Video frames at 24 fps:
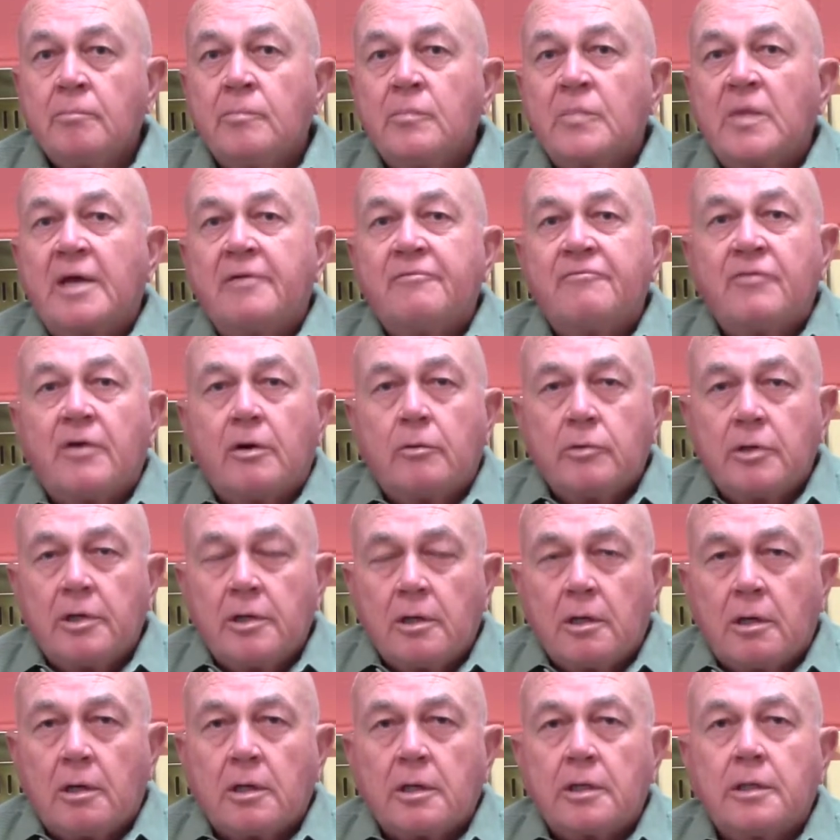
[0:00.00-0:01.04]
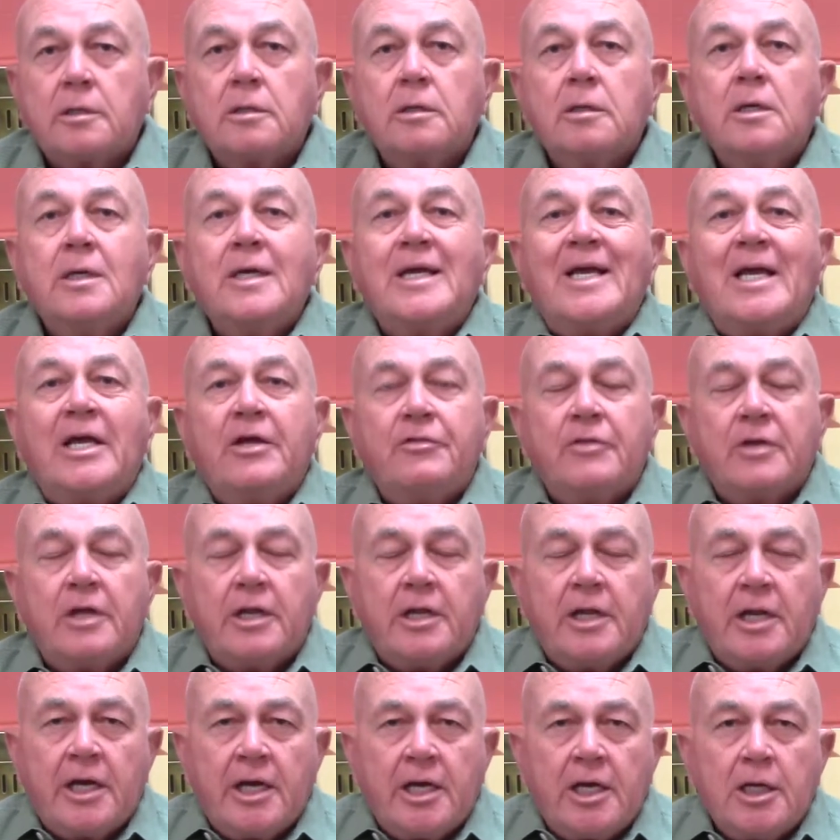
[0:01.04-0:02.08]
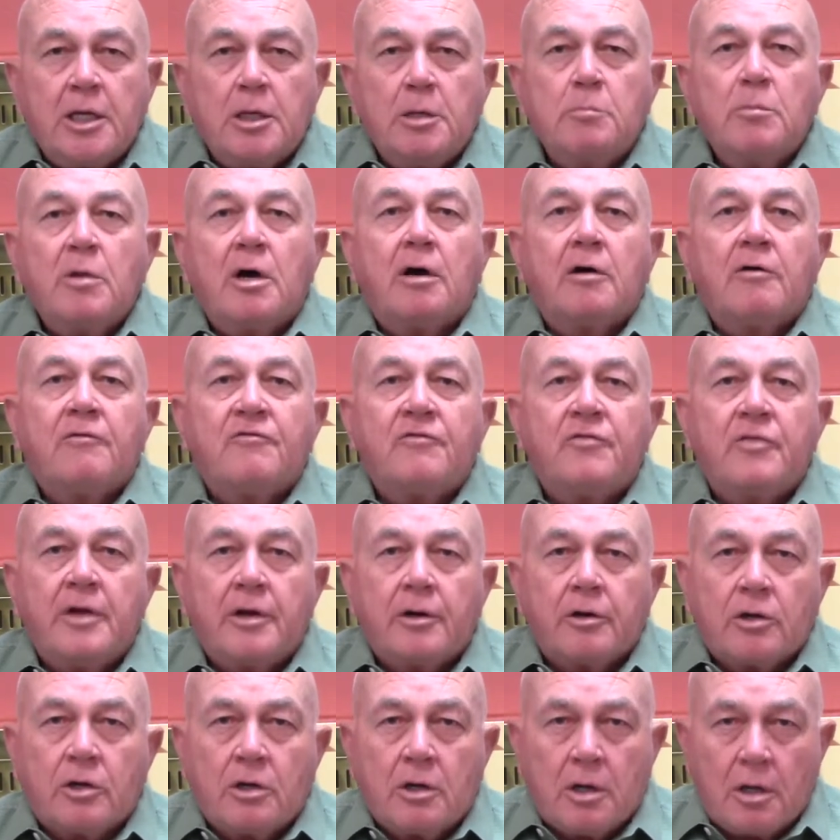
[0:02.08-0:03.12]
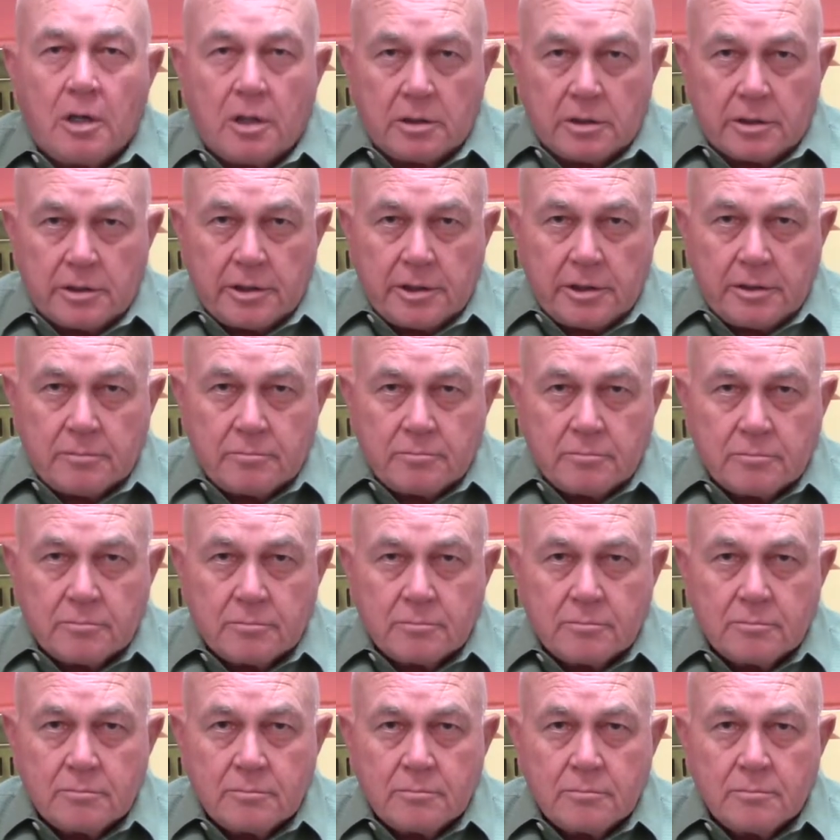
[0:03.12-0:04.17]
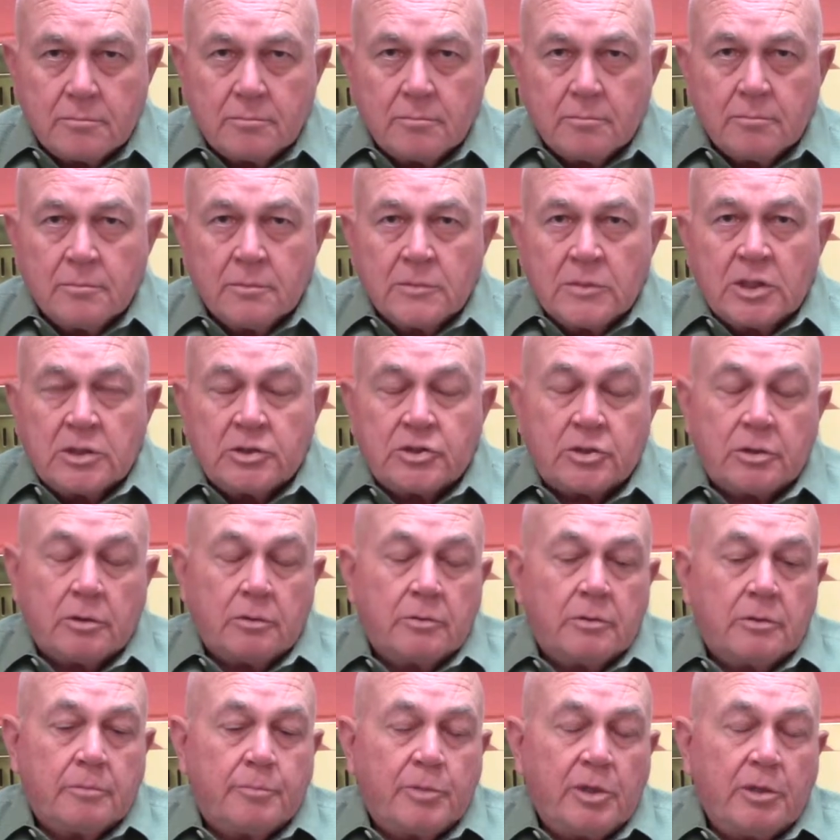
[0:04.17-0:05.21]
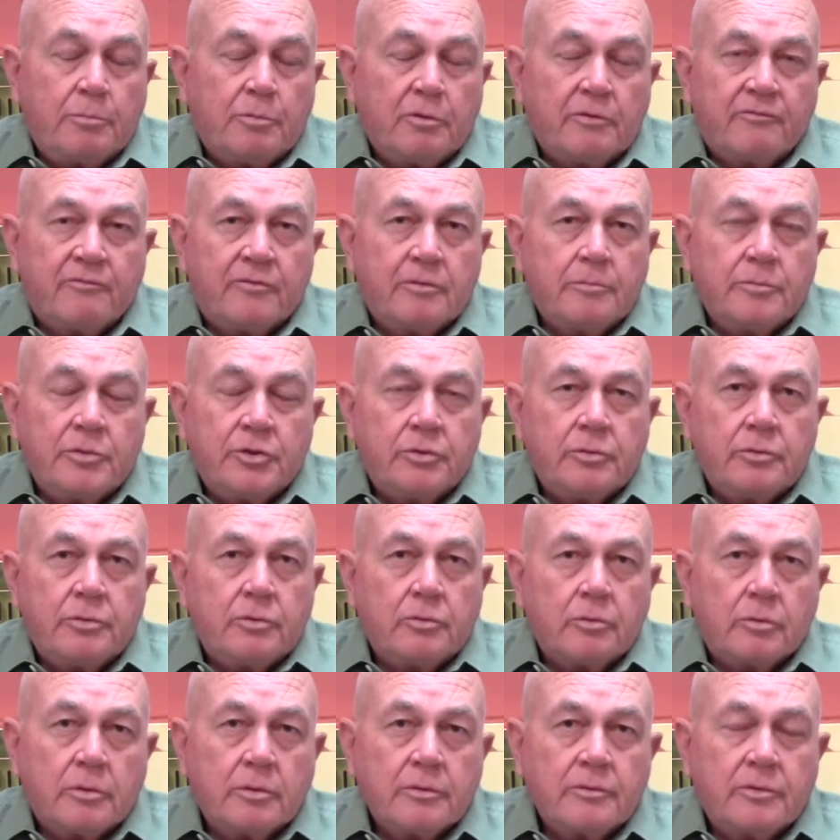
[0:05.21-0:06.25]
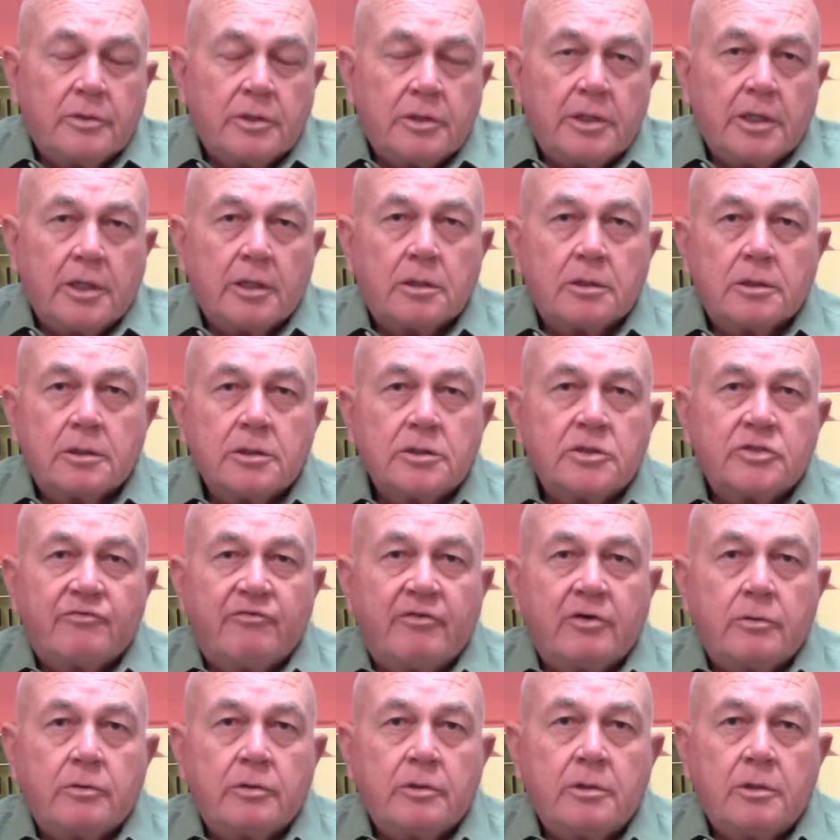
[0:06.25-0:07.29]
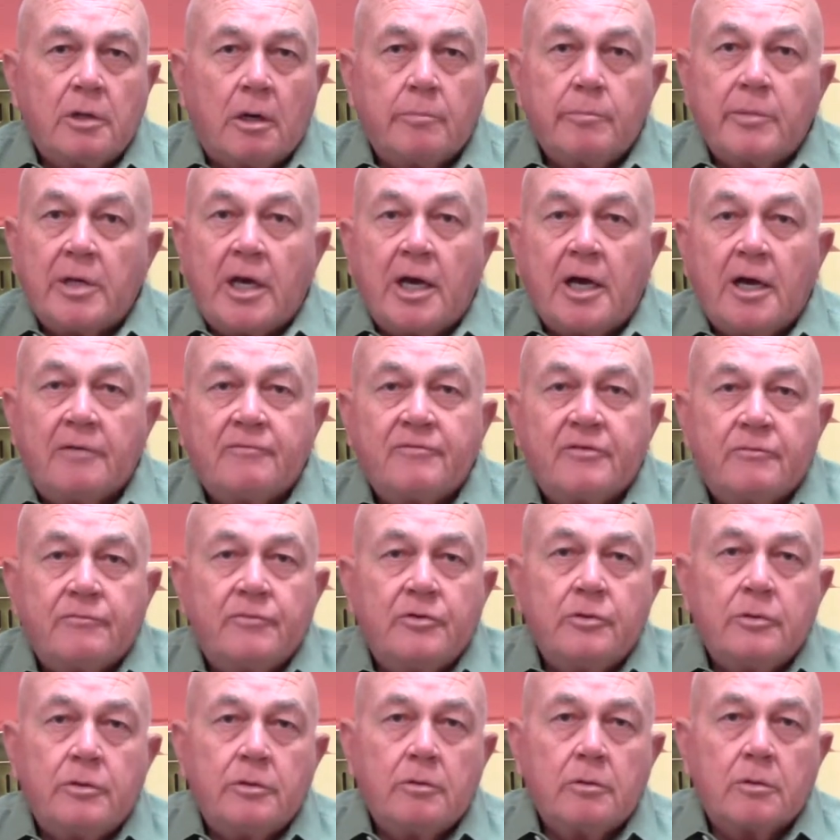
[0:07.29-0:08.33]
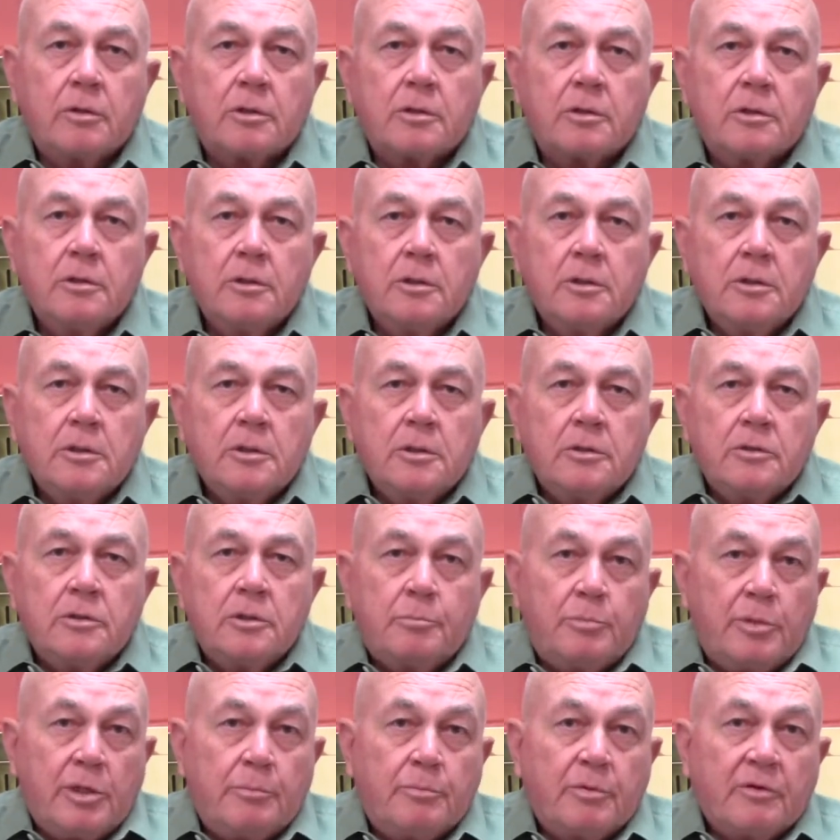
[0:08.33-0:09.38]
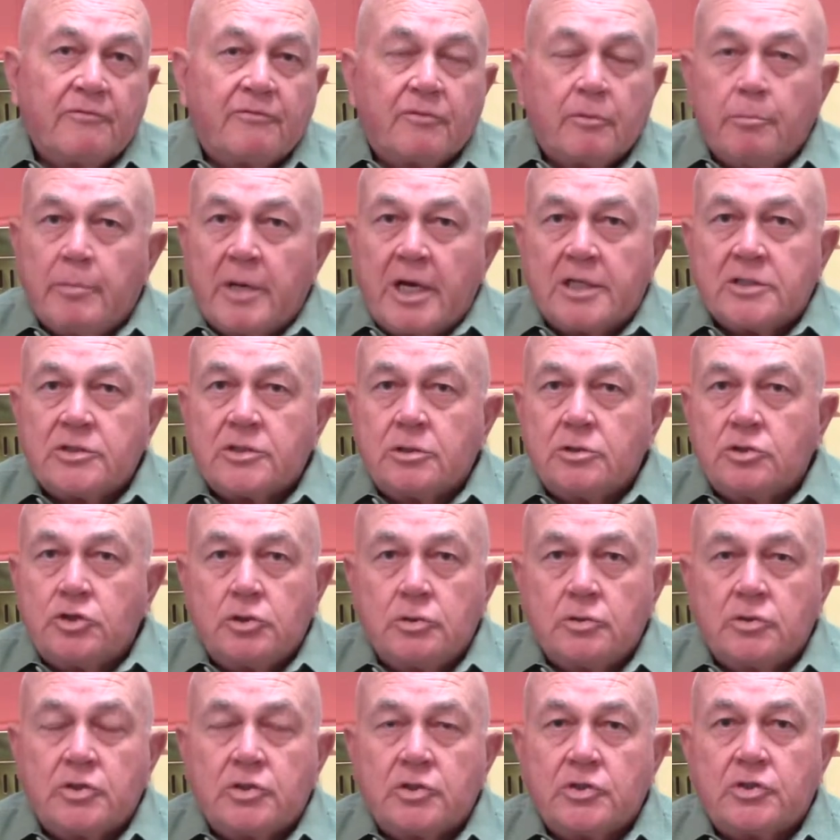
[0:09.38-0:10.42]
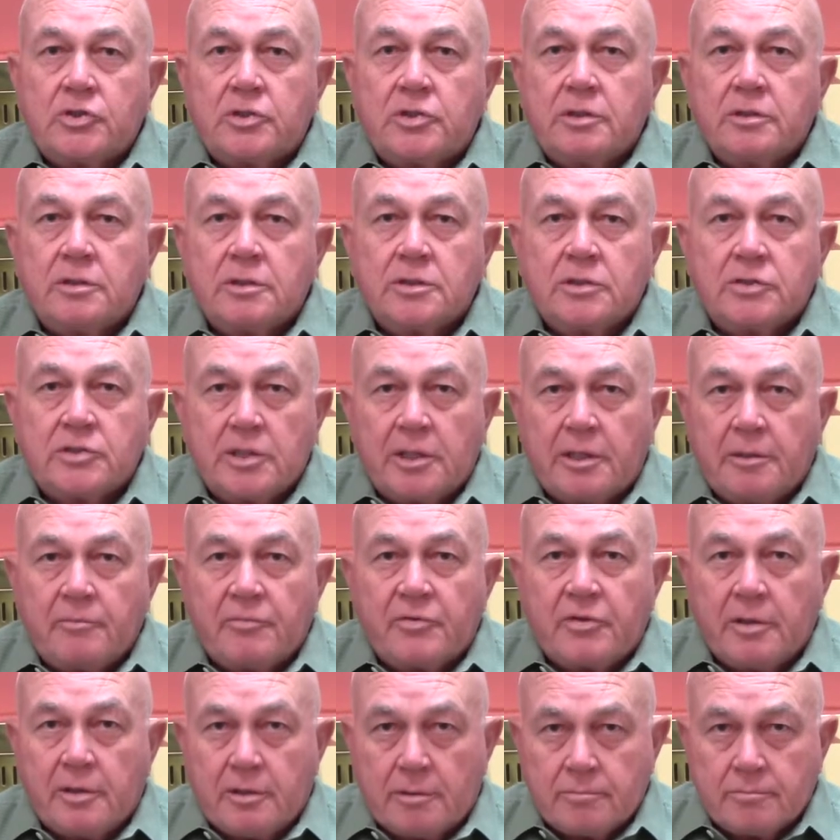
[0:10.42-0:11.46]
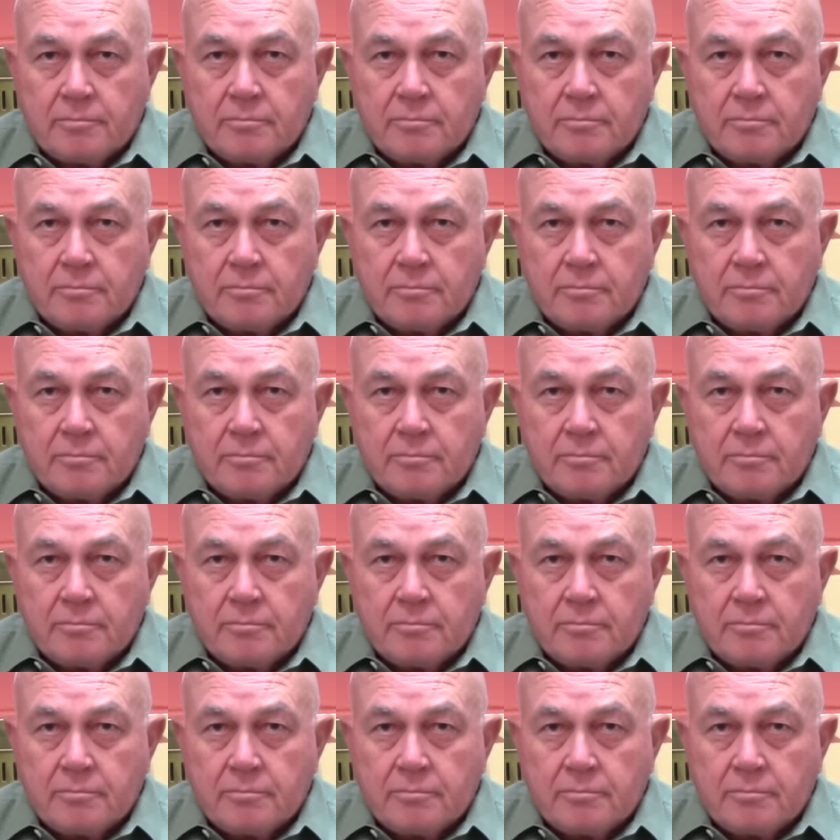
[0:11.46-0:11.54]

They voted on it in the name of their colony. So the people from New York, the delegates, voted on behalf of New York. The people from Massachusetts did the same thing.